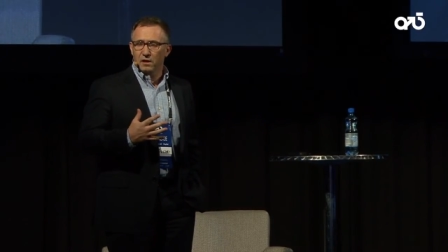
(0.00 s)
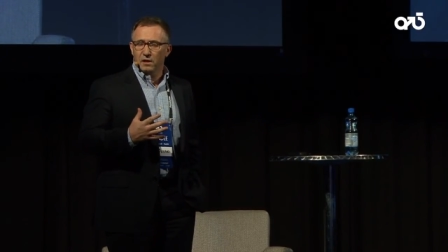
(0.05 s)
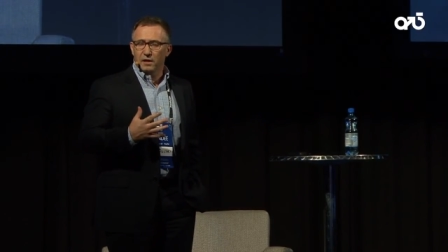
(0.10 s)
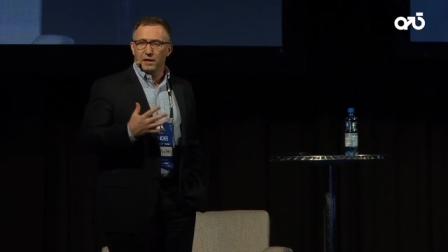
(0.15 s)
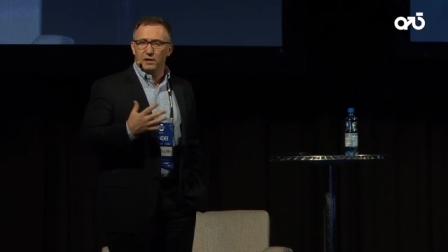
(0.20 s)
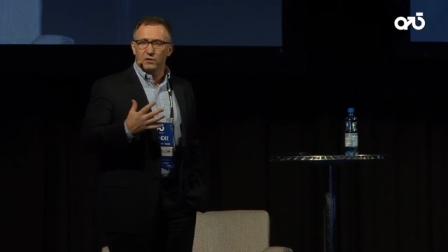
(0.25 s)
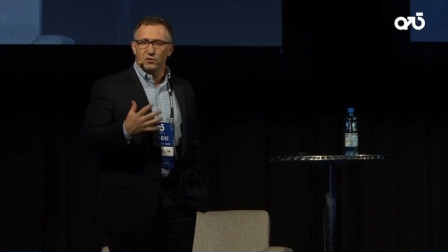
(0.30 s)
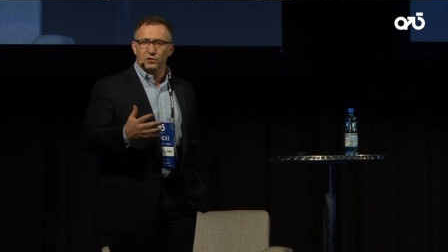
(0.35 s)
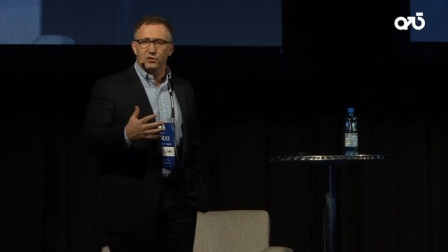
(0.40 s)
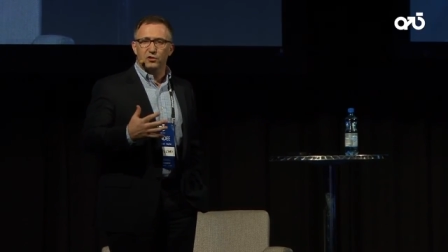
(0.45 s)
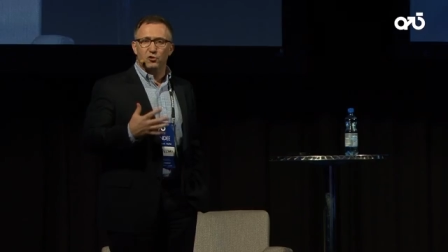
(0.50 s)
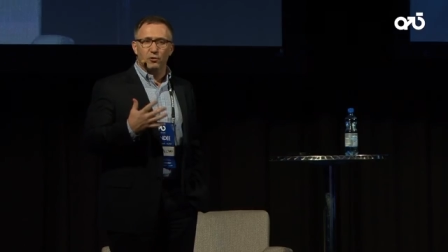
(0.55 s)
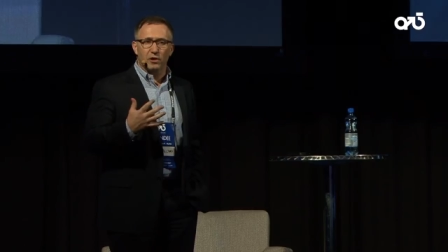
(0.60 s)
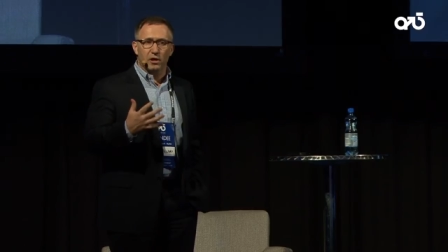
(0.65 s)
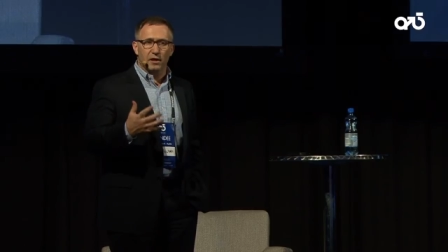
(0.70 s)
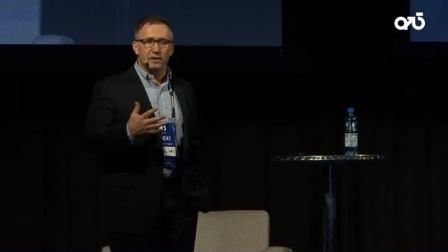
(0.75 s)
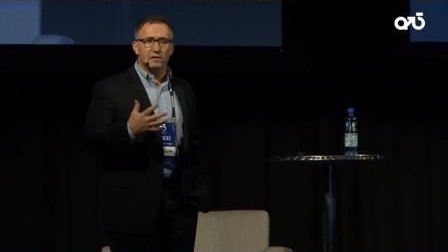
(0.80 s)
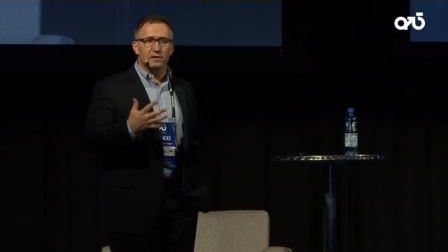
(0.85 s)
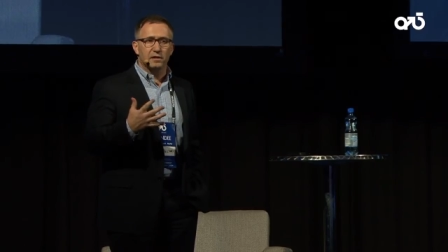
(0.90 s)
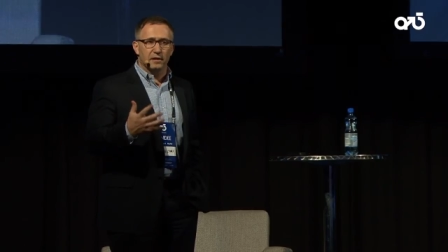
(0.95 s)

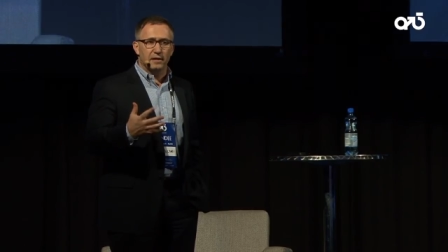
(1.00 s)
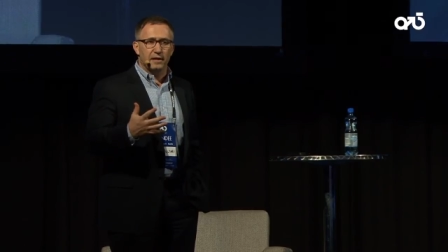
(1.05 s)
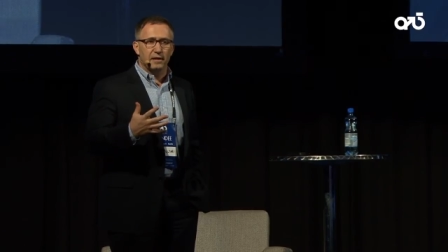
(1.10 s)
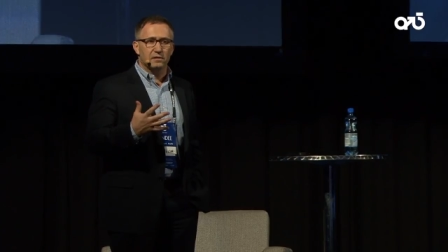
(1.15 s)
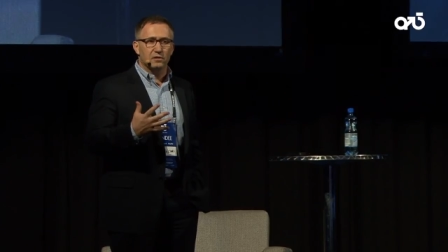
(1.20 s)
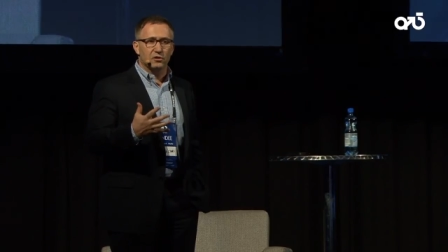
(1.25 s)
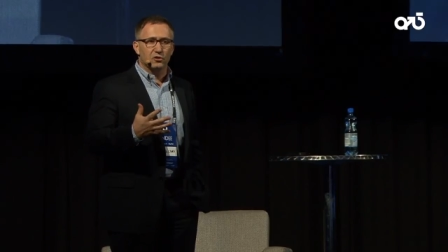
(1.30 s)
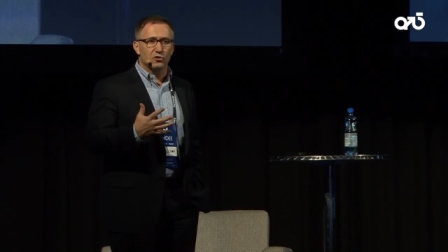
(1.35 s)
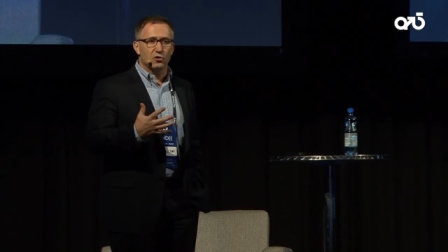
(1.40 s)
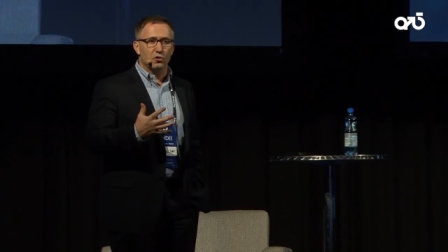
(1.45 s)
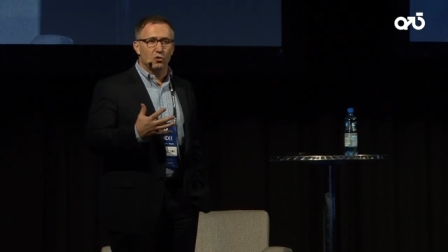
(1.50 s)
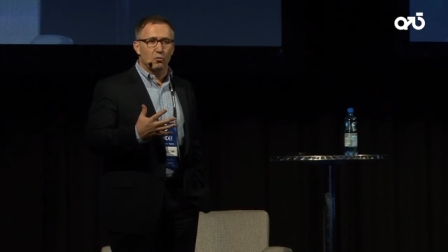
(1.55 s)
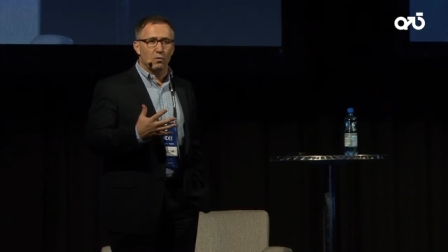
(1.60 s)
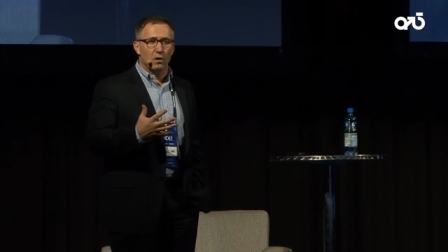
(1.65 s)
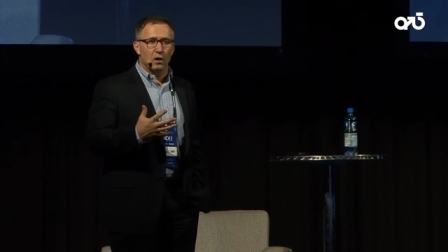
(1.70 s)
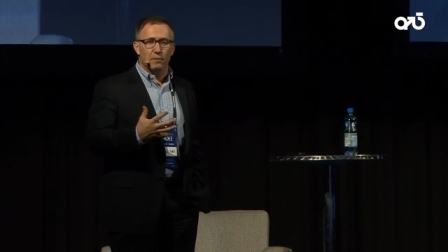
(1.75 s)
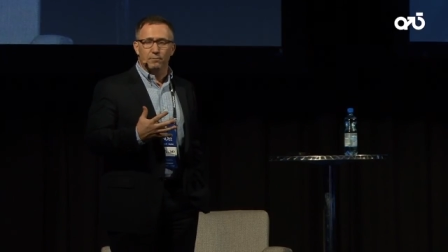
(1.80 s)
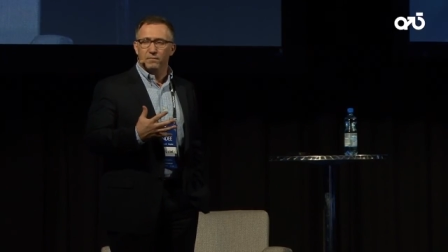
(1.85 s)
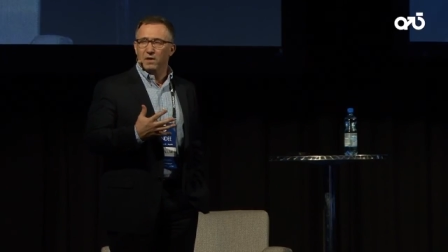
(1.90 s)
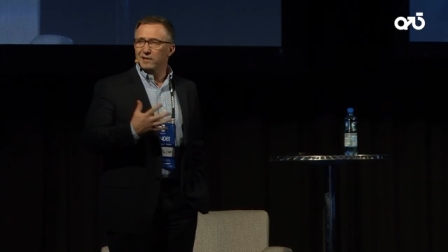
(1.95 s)
Industrial Internet, you know,
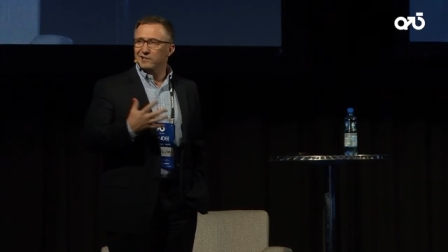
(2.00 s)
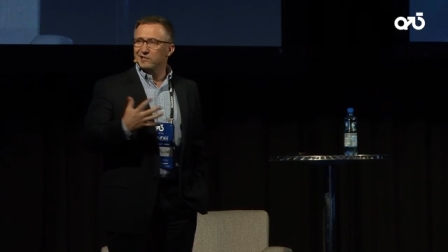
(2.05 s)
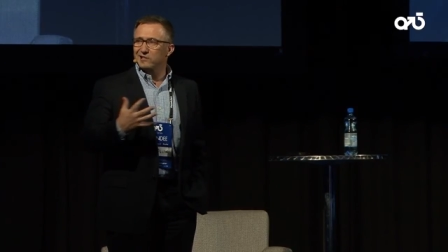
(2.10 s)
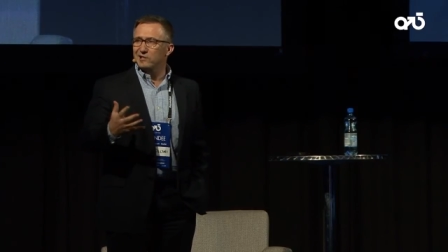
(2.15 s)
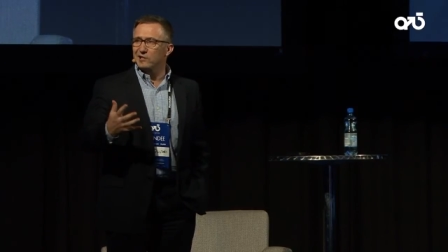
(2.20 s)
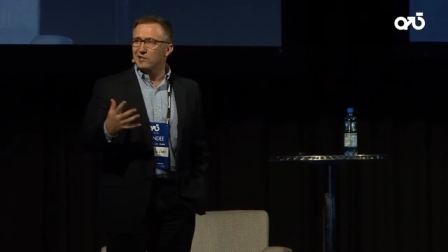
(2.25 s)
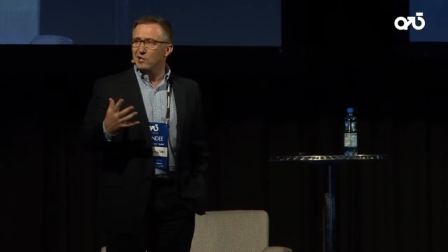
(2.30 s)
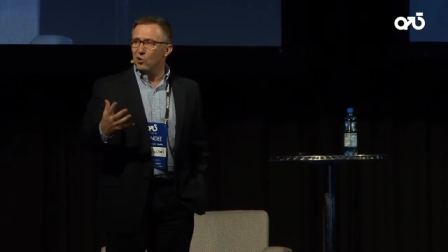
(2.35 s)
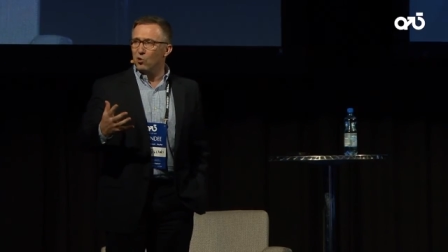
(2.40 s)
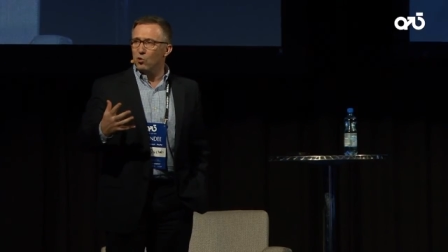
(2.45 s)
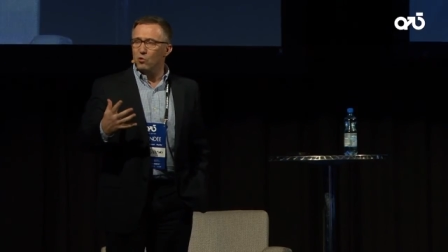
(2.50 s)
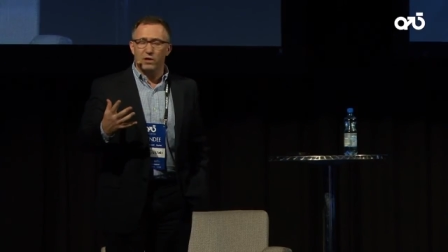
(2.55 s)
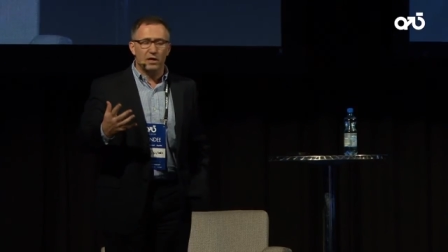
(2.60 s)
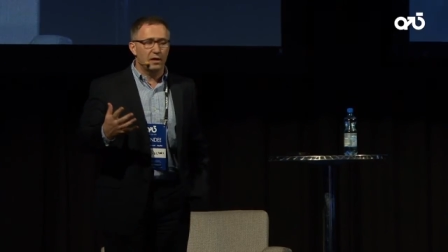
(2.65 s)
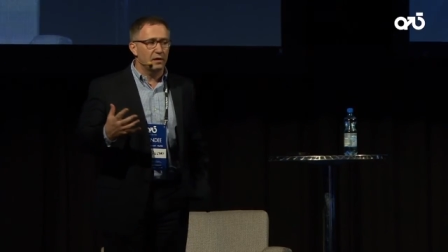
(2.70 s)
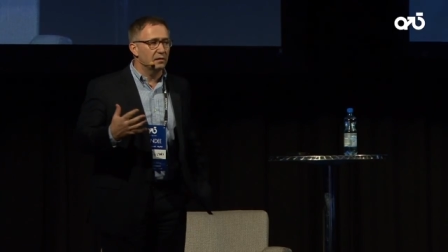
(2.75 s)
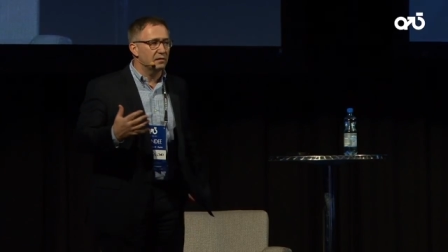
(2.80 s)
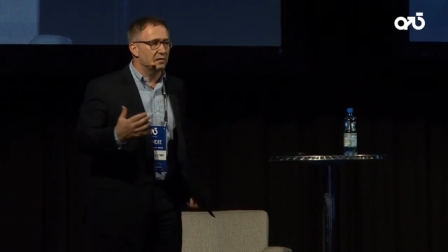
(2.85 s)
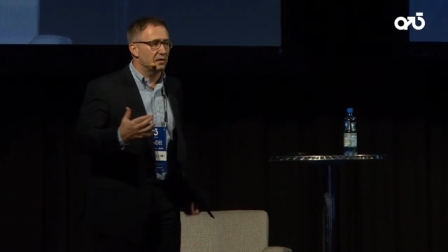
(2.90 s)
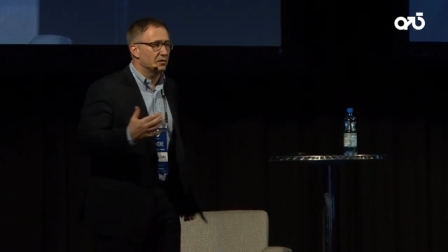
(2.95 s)
um,
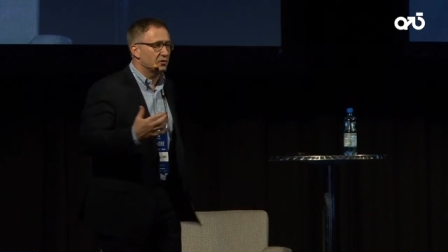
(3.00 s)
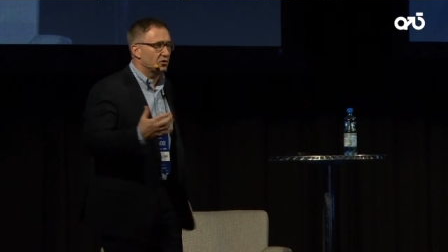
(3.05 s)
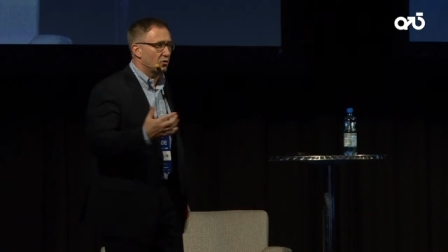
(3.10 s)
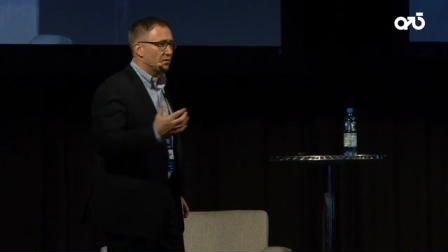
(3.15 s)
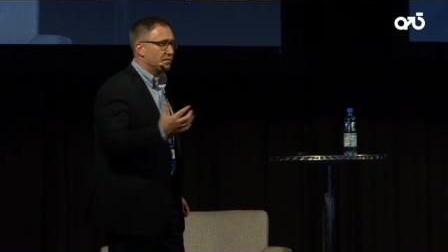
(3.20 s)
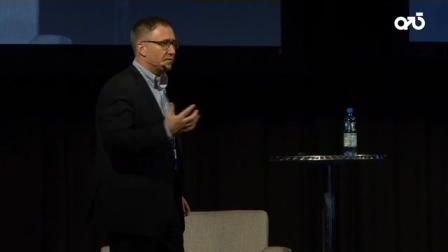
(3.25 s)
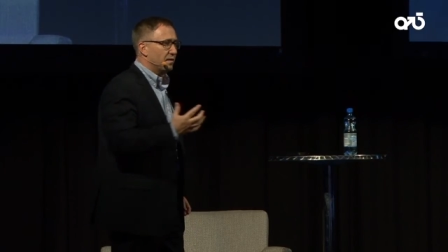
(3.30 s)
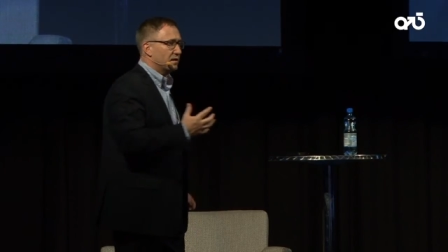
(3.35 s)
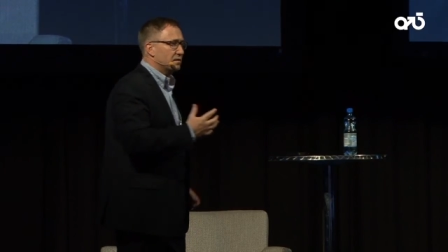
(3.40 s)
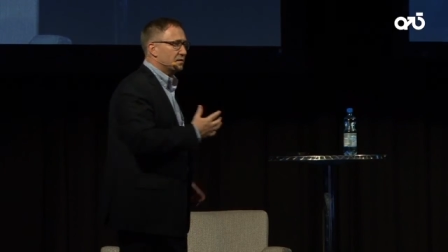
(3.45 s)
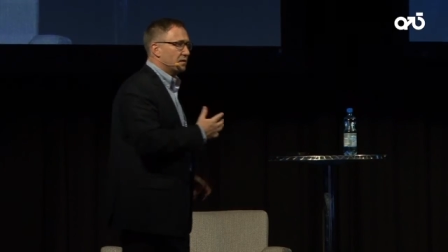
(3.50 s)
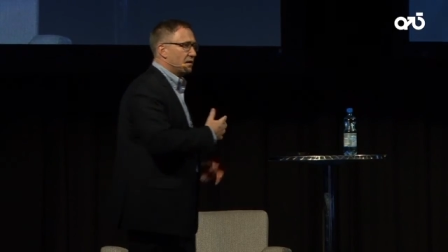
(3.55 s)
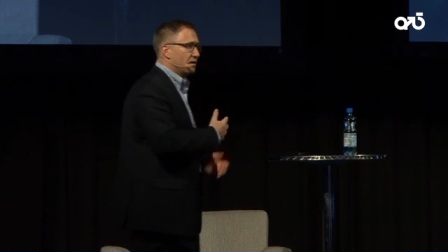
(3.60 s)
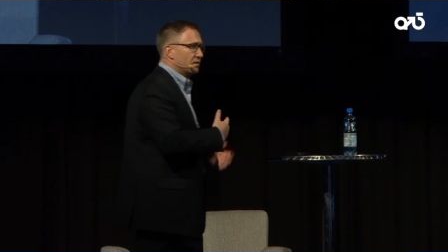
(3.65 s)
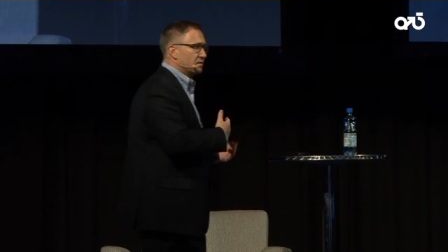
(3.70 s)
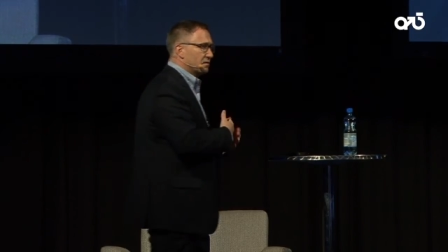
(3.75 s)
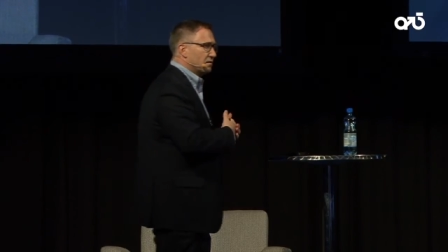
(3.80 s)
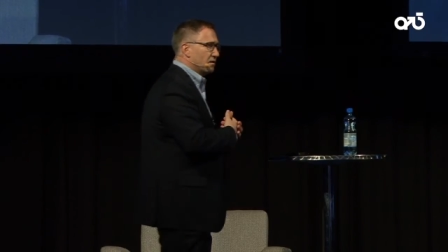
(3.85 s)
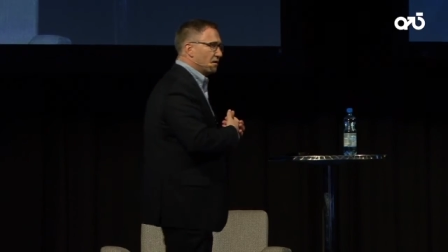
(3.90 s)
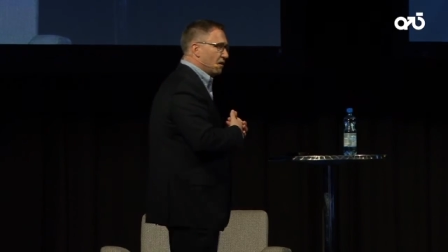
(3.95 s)
COE, Center of
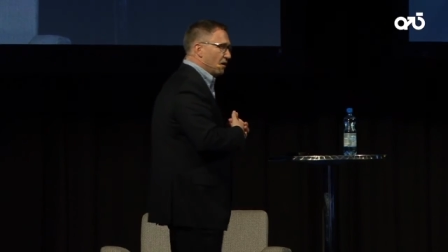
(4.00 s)
Excellence.